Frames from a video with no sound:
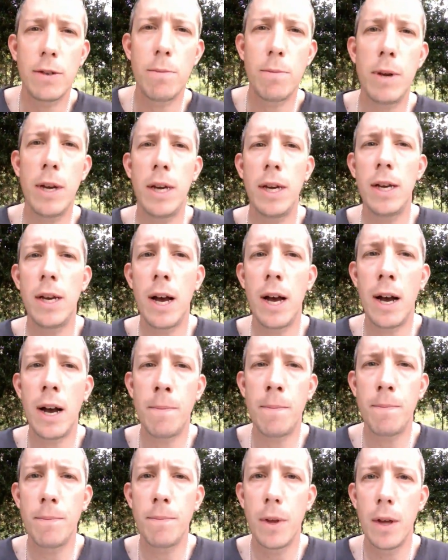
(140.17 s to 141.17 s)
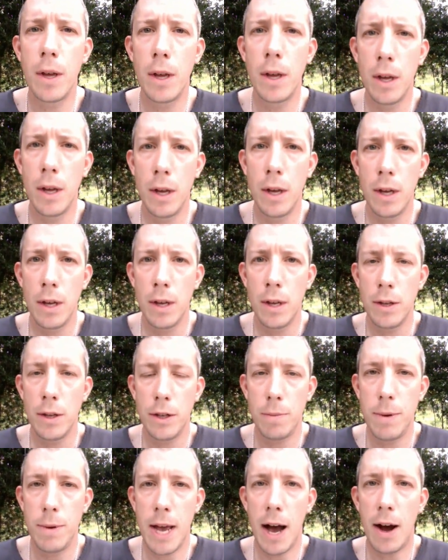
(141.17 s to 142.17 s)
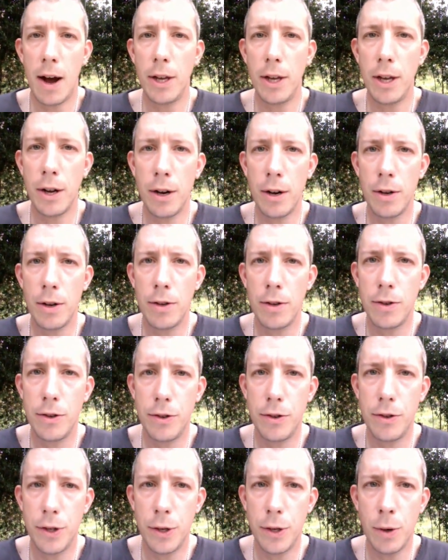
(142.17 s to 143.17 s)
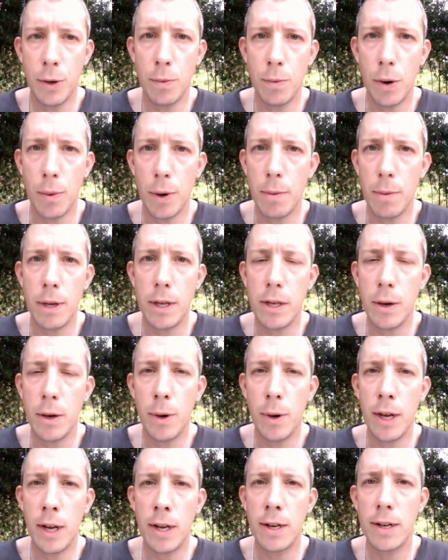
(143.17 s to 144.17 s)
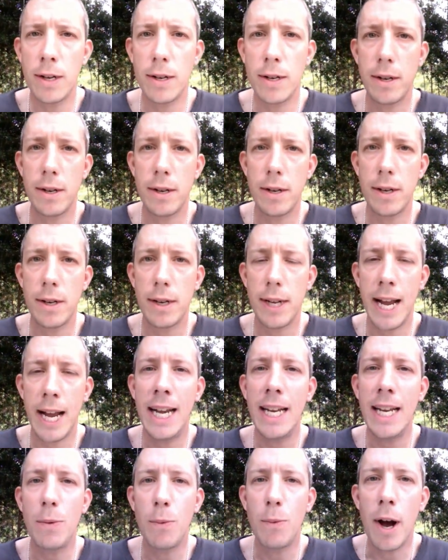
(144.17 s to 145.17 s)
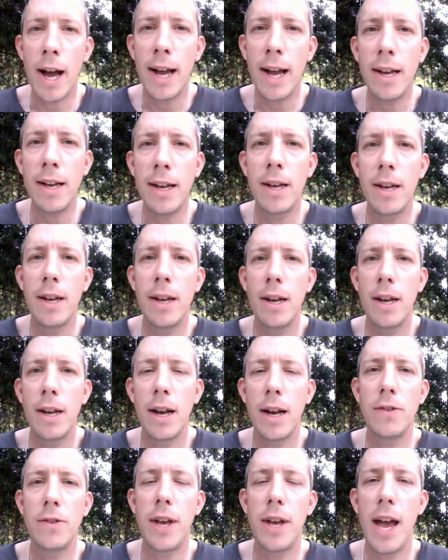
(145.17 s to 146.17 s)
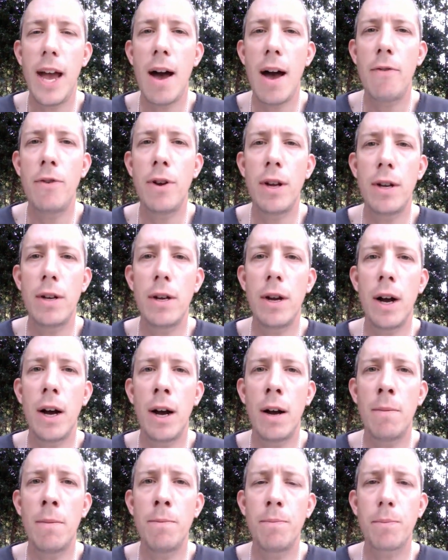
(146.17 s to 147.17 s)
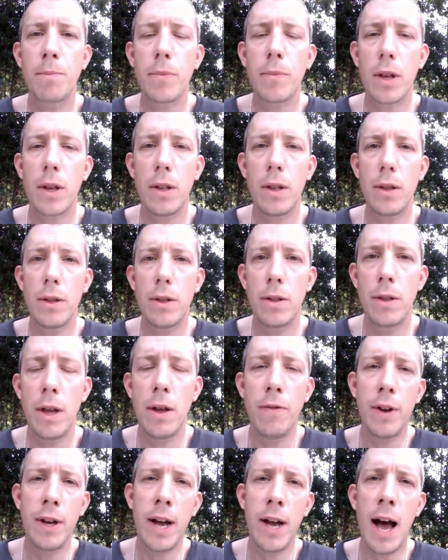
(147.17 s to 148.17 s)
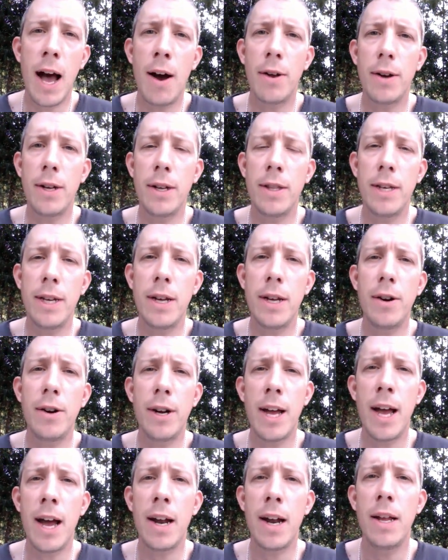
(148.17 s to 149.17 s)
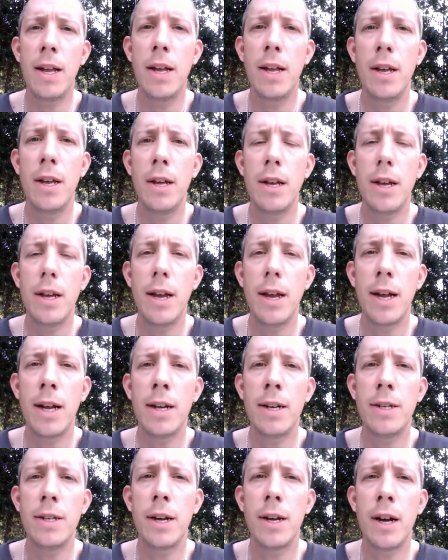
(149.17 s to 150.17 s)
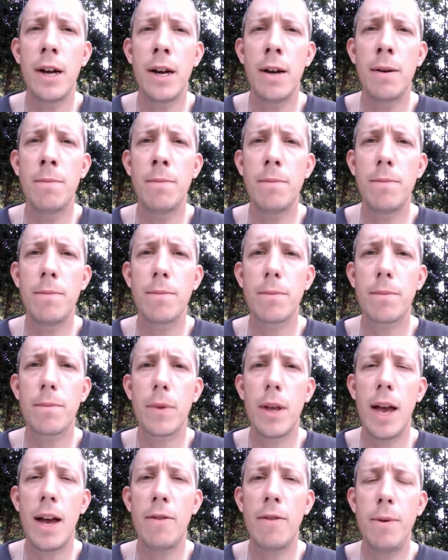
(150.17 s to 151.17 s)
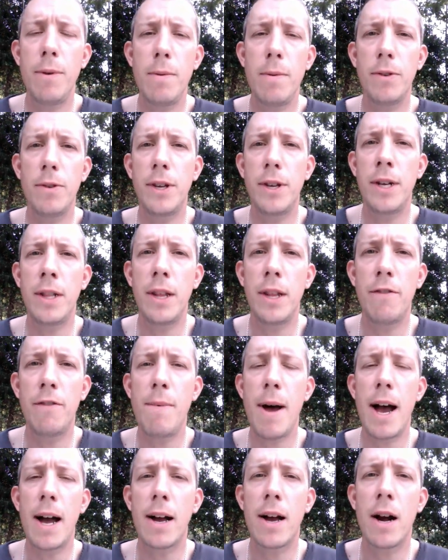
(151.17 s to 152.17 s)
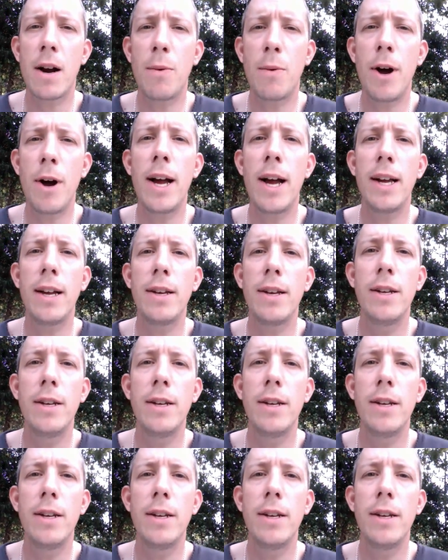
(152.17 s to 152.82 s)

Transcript: to be um, to be out here doing what we'd be doing anyway, and to have it um, living out in the internet and um, have people sending love back our way.